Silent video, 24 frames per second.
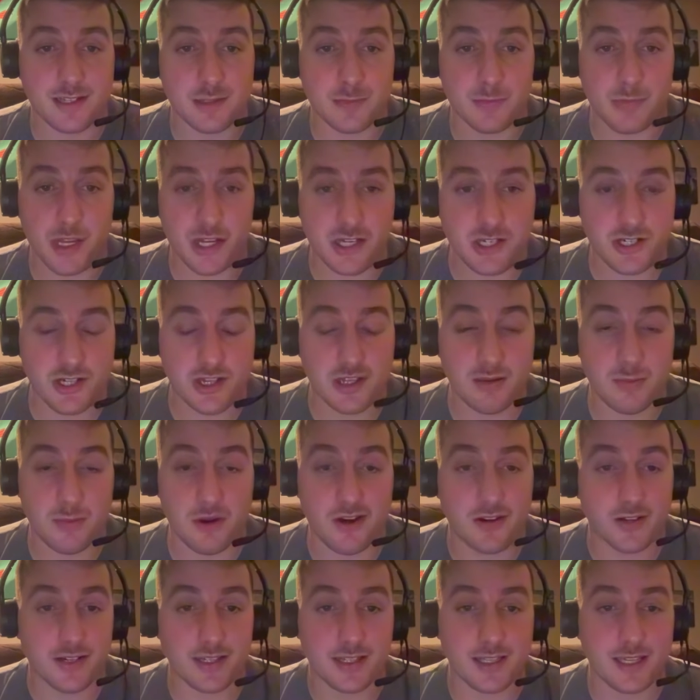He's pitched in the
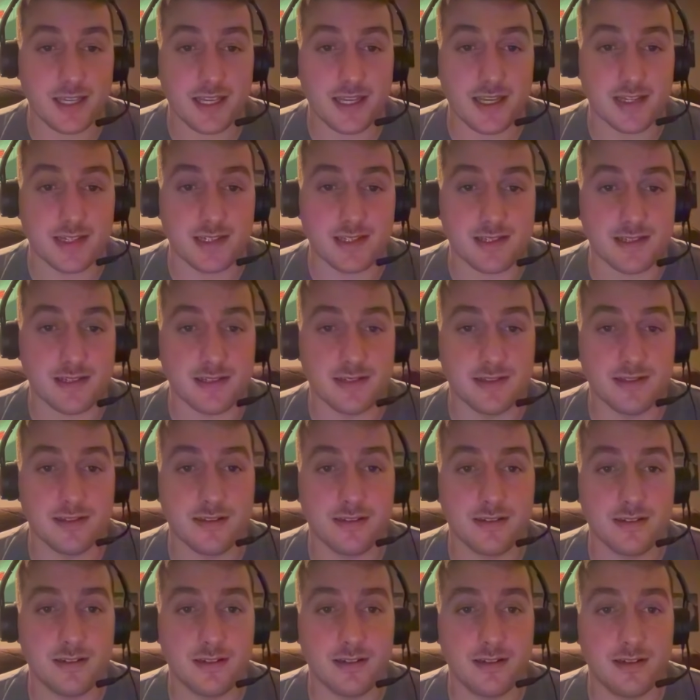American League East.
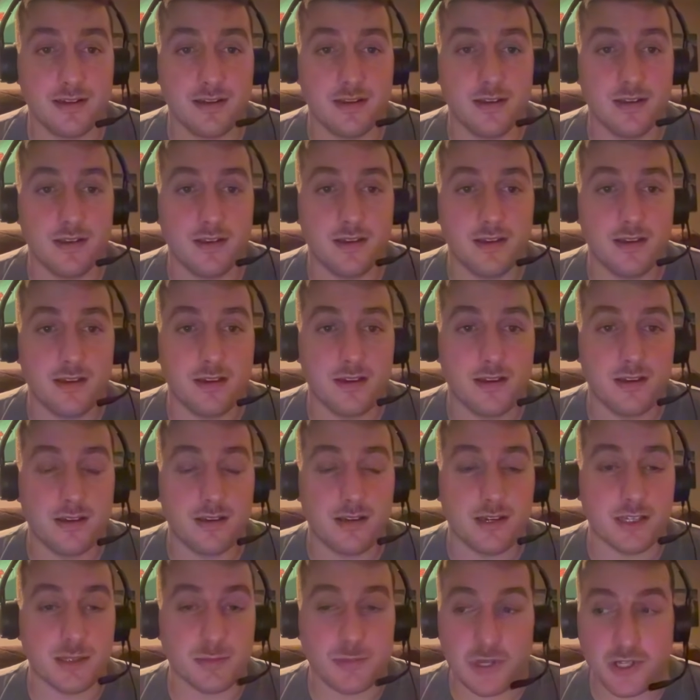
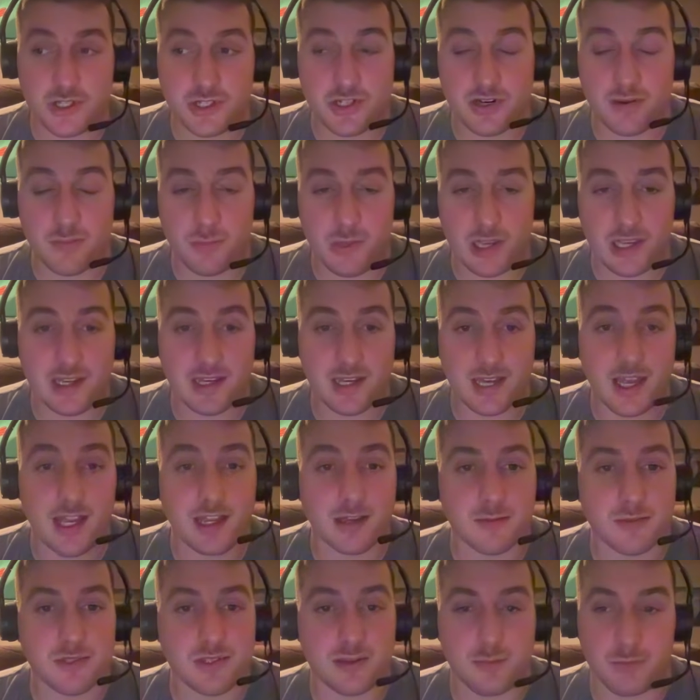He's pitched in big
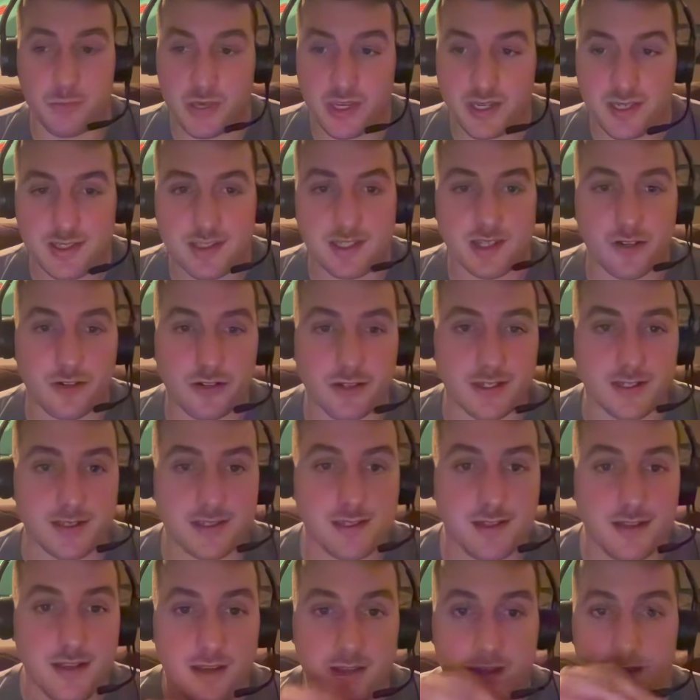games in big
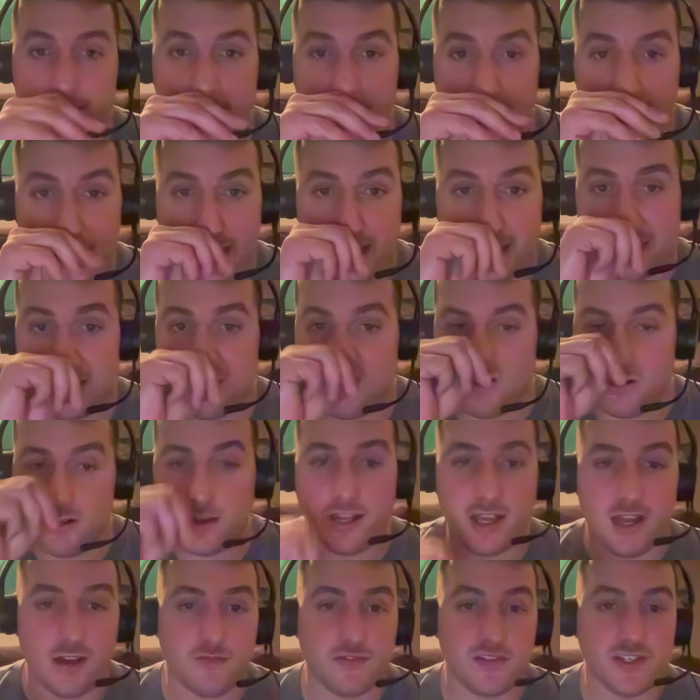series that
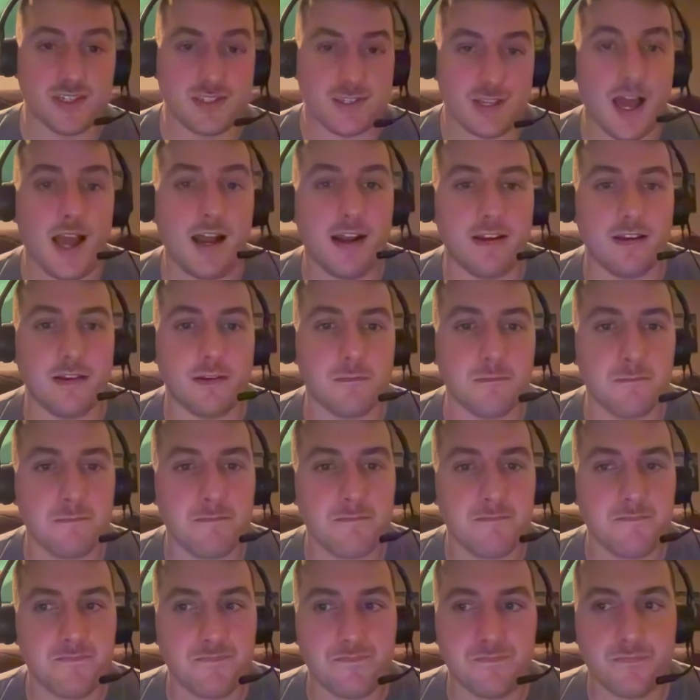have decided
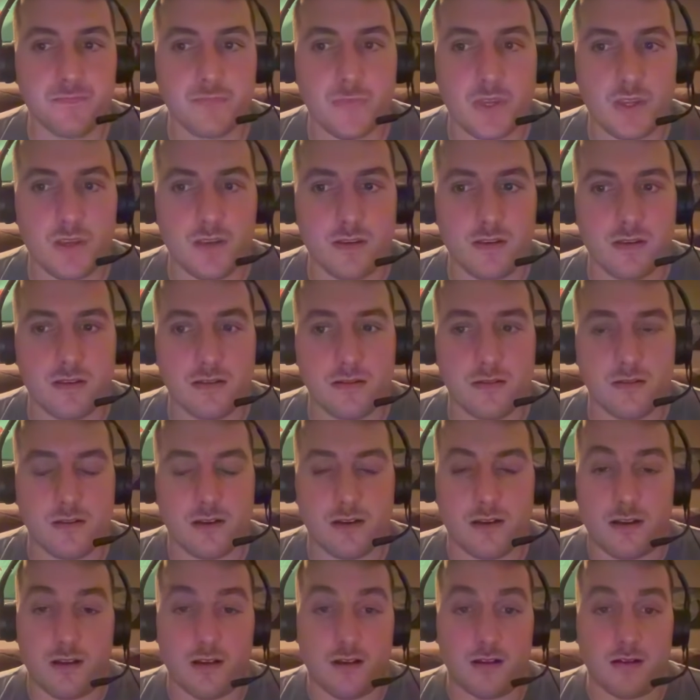
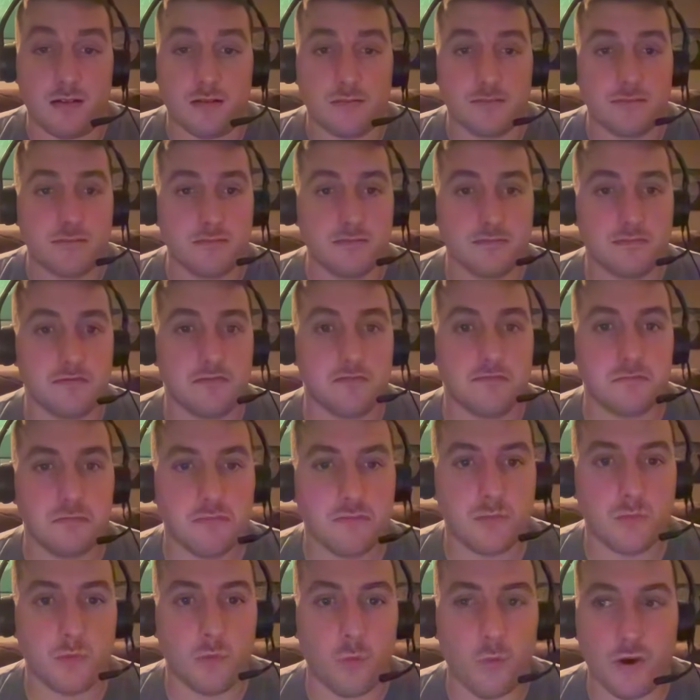uh,
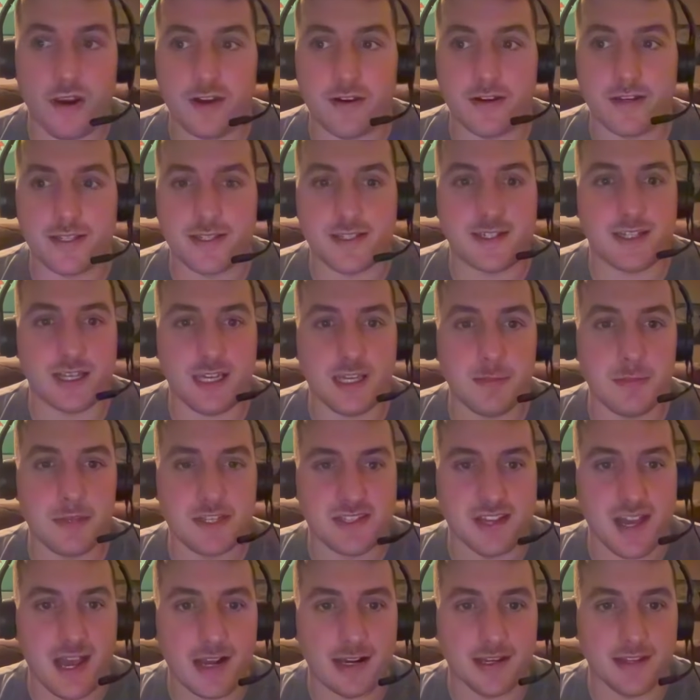where his team
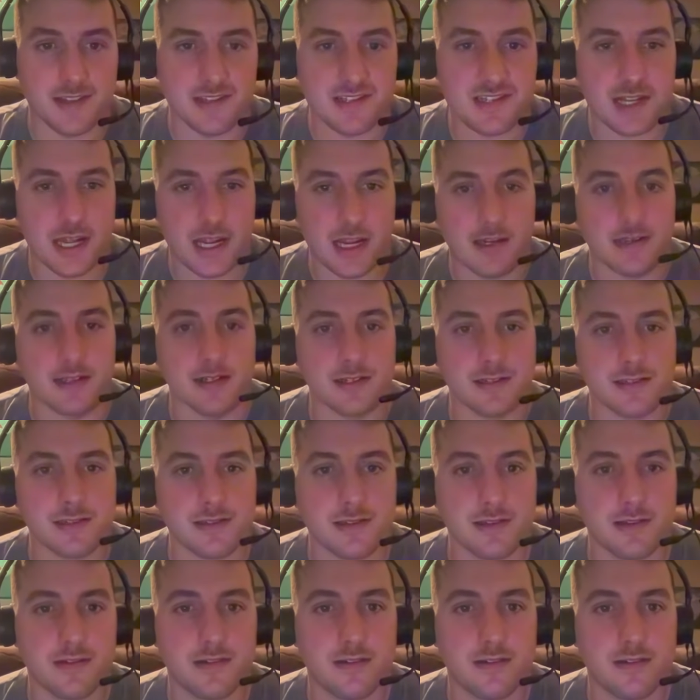is at in the standings.